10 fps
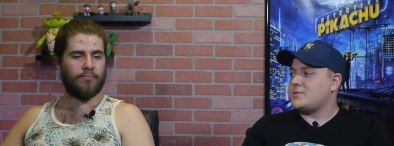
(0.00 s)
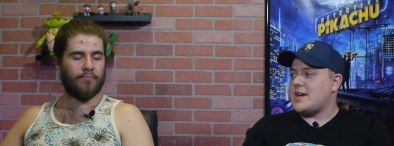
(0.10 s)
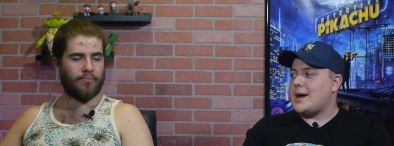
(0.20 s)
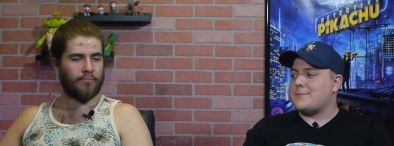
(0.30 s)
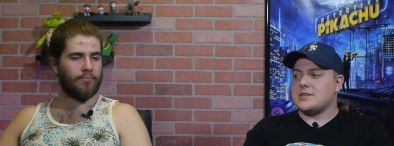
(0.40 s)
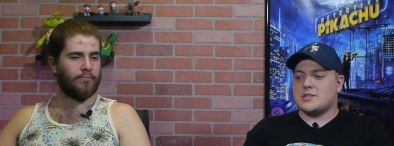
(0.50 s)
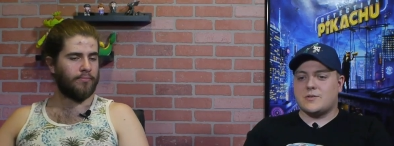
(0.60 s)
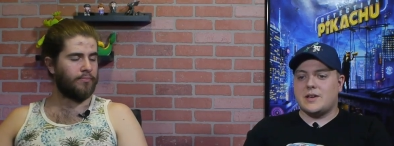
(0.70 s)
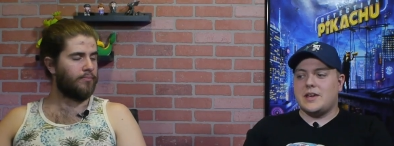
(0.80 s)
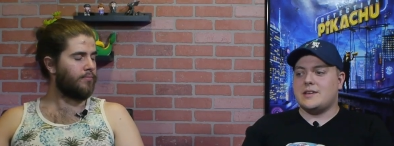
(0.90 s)
Speaker 1: you tap the
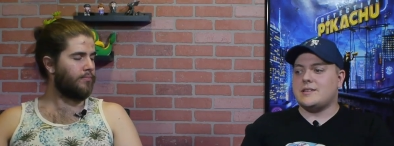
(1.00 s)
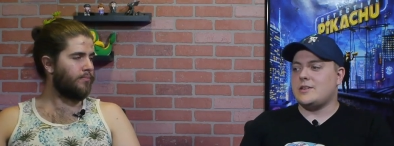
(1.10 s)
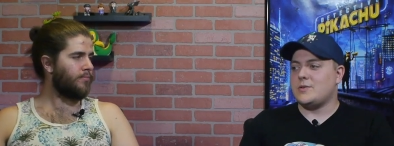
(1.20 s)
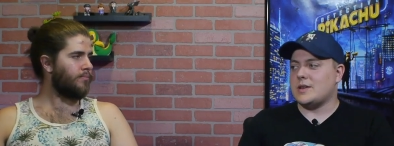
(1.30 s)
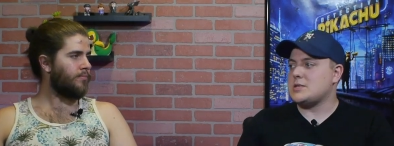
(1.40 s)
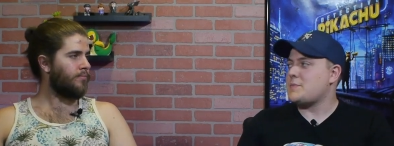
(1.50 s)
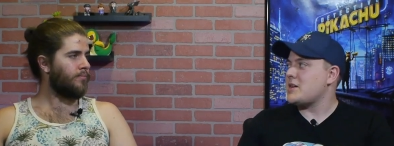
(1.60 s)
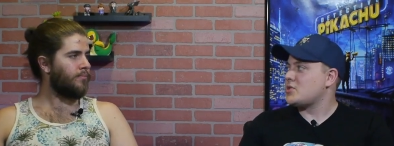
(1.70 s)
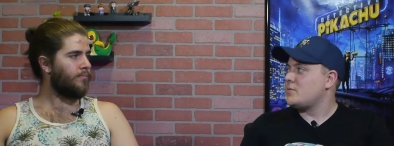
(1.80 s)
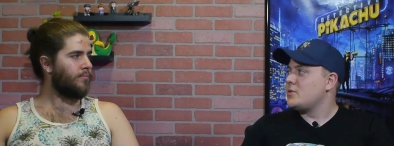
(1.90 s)
screen and then you get a
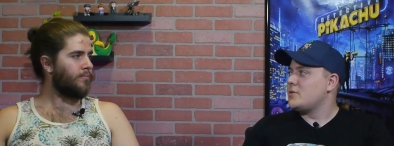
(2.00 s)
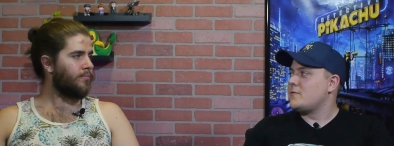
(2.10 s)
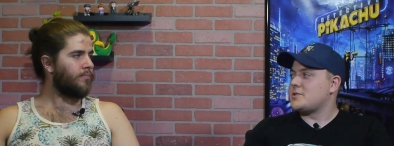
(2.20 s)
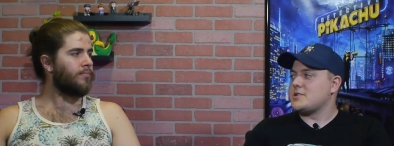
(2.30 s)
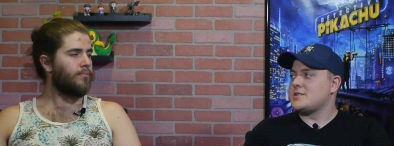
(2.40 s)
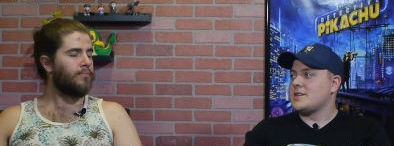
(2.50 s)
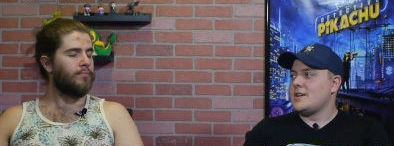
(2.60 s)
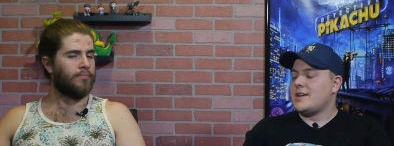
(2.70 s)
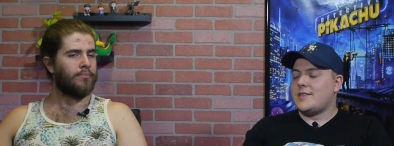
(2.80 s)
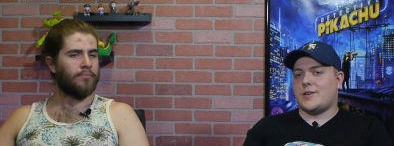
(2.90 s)
special move, which is
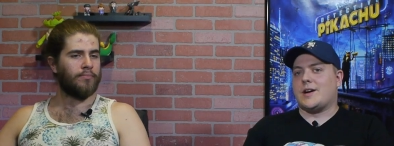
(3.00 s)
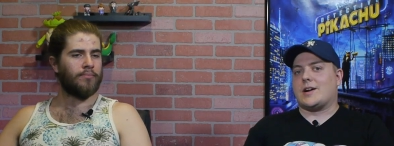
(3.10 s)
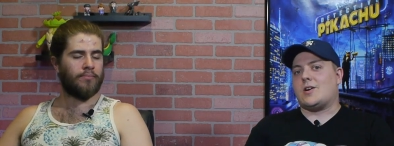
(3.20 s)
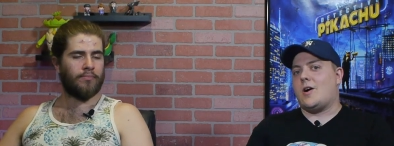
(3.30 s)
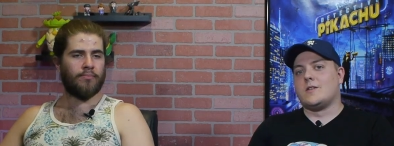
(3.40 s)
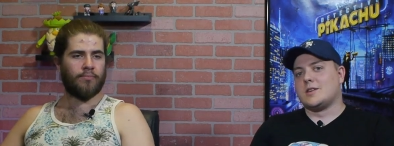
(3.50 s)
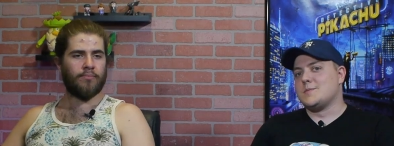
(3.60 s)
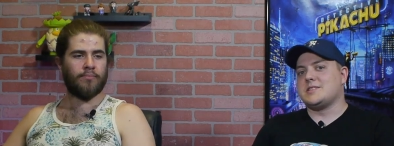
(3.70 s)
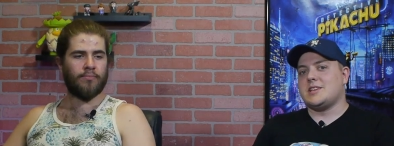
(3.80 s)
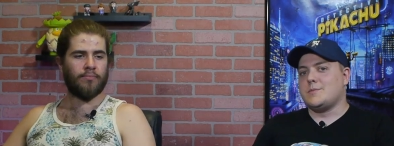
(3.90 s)
they're not calling
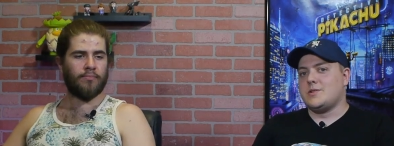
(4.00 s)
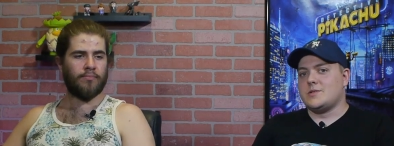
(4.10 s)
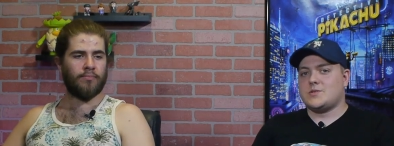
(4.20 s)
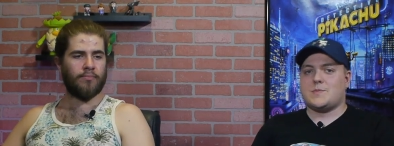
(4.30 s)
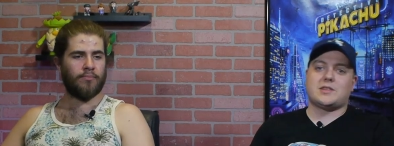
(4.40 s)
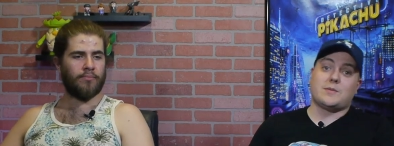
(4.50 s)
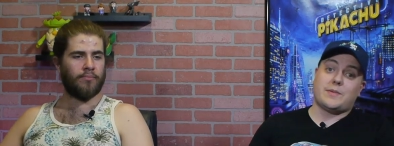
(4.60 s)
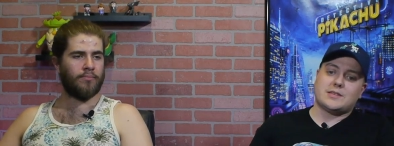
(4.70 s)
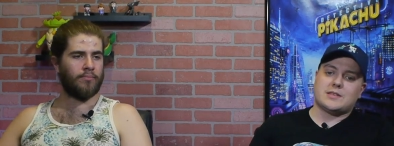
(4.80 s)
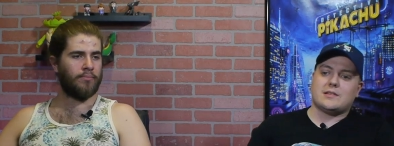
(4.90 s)
them Z moves, but they're
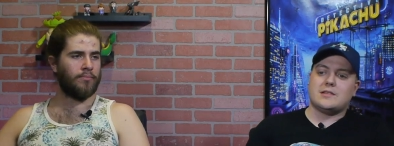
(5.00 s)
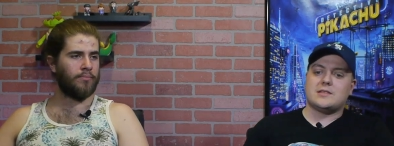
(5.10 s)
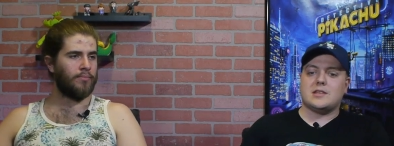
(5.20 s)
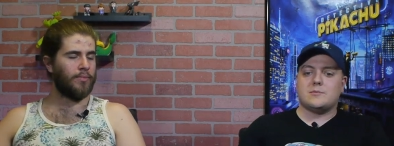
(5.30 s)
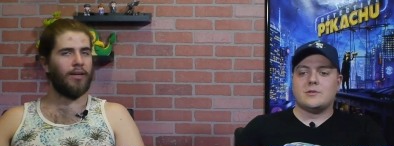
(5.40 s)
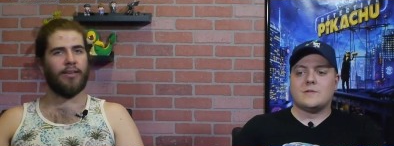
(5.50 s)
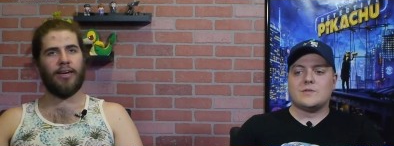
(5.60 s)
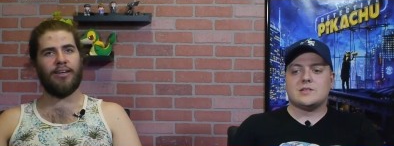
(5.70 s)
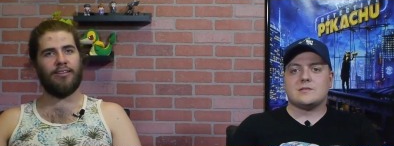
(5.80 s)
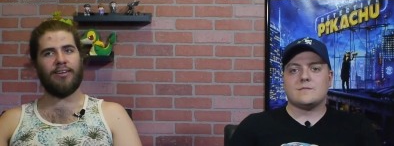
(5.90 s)
basically Z moves.
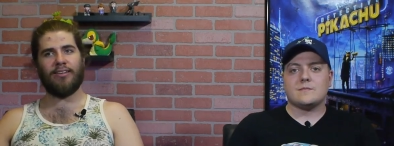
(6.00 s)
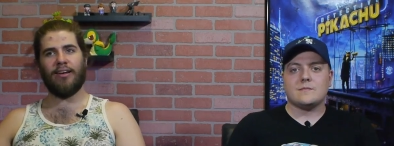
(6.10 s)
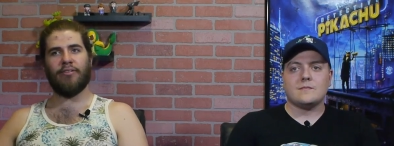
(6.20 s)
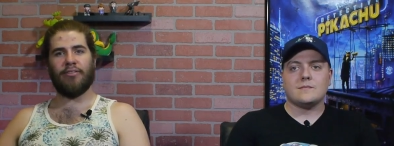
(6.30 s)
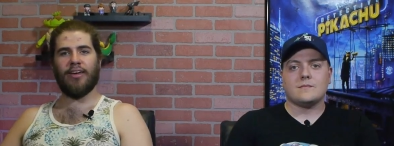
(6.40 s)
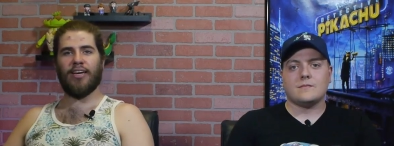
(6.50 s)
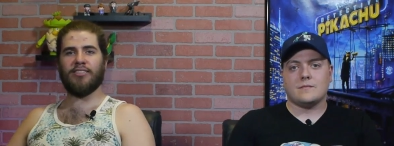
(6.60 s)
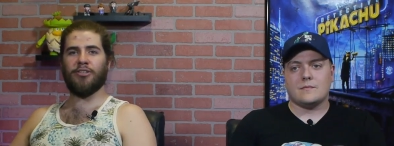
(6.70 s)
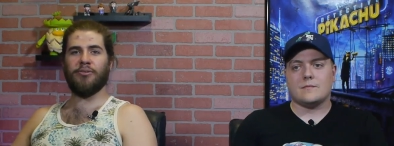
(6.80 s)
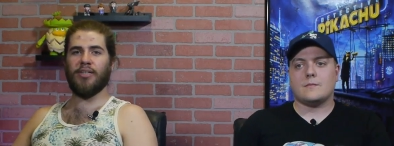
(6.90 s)
Yeah,
Speaker 2: like everything
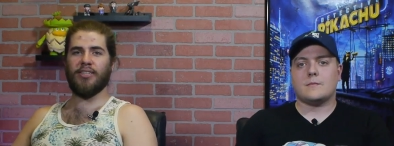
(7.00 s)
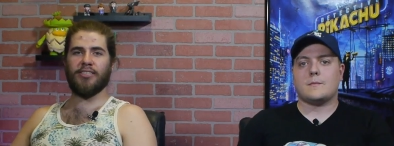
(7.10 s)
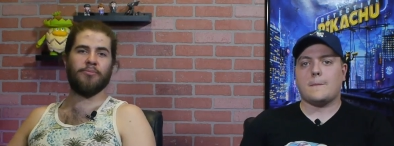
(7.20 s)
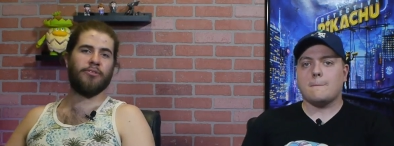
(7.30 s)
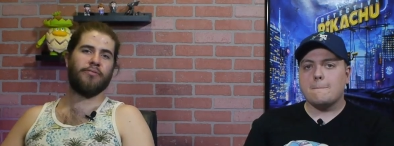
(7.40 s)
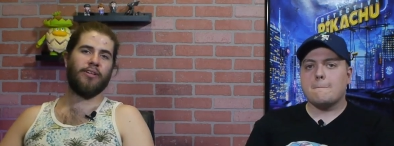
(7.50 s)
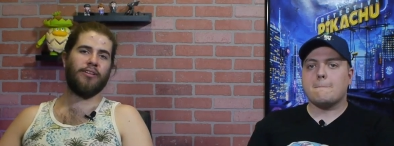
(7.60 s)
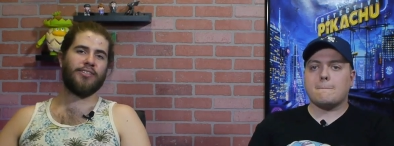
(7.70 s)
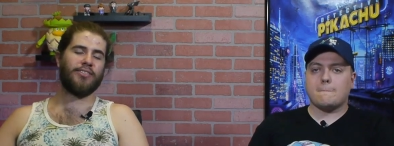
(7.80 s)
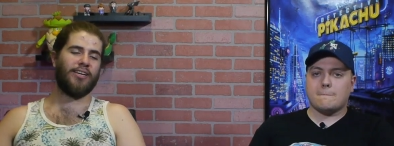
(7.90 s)
has a unique Z move. It
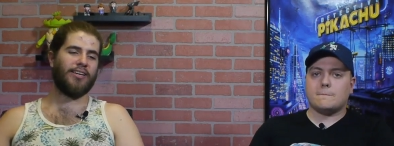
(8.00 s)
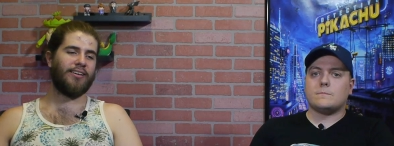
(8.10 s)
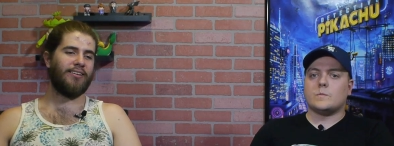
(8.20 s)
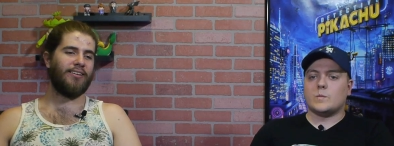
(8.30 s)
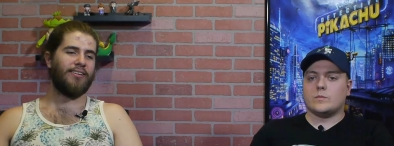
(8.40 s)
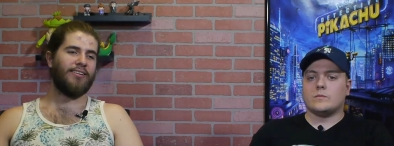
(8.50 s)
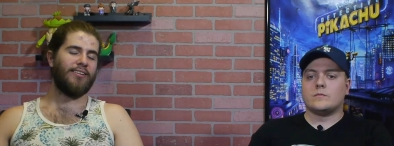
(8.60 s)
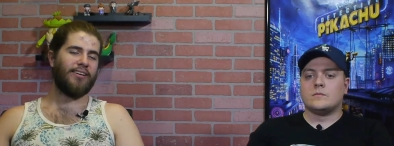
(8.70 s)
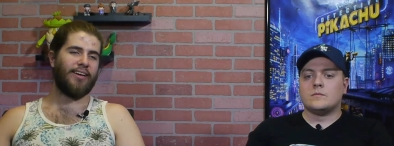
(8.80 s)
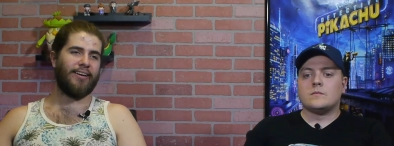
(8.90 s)
looks like, mm
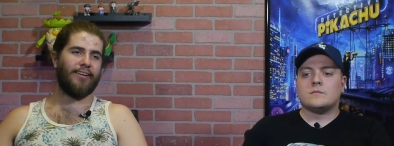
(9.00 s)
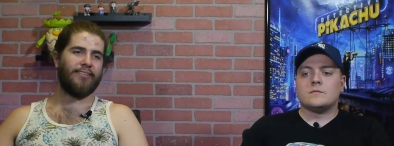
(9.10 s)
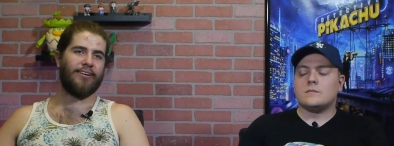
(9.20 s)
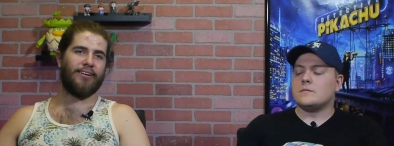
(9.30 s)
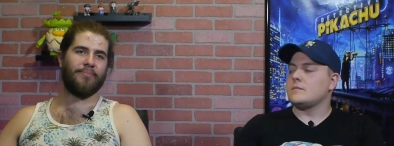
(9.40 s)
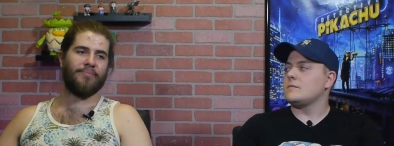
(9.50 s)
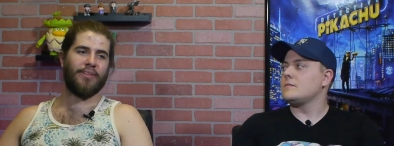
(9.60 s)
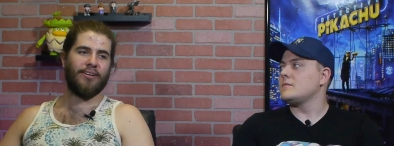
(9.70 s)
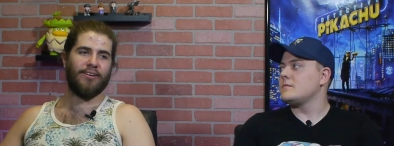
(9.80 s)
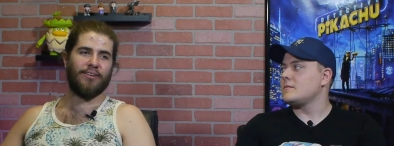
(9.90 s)
-hmm. and um,
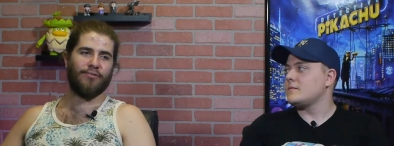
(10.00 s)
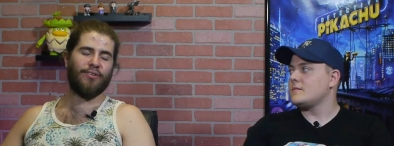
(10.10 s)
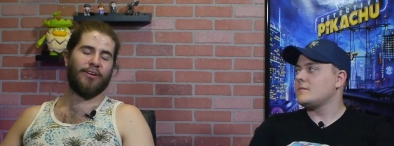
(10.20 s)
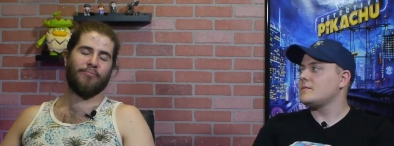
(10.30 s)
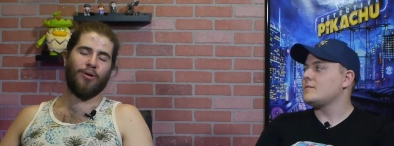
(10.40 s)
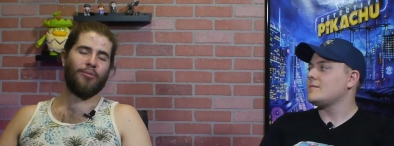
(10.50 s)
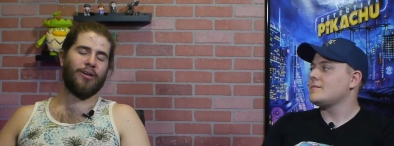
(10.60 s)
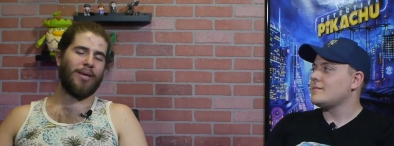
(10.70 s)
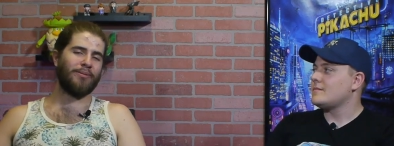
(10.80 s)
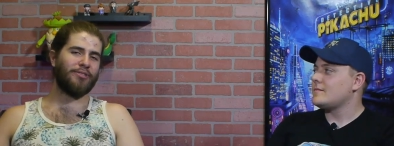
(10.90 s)
for like mobile
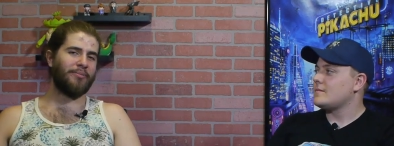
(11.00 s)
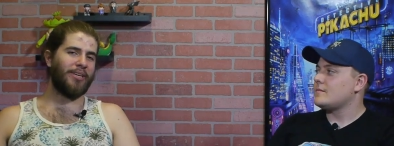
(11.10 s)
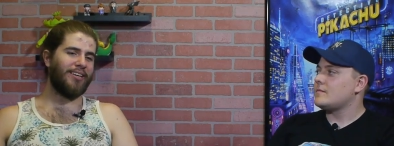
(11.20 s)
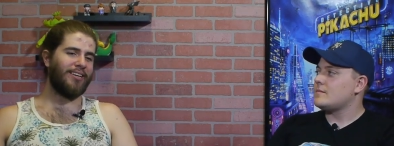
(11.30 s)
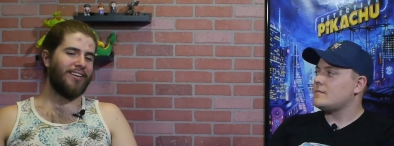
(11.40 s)
games for me,